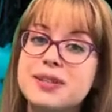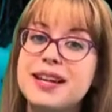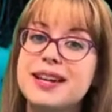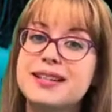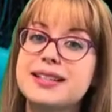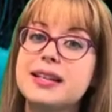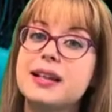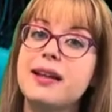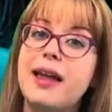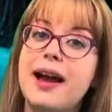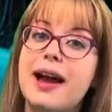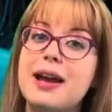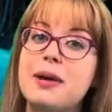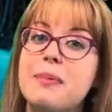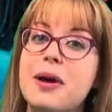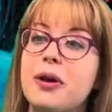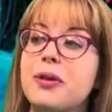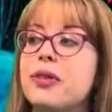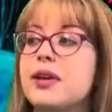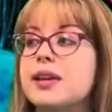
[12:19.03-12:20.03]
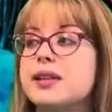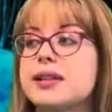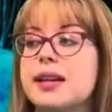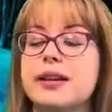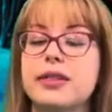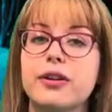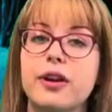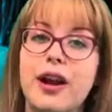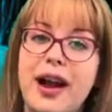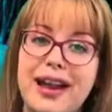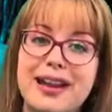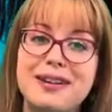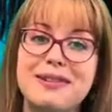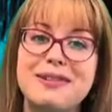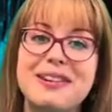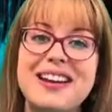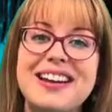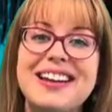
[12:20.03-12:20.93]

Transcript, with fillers: tend to lie about things like their height.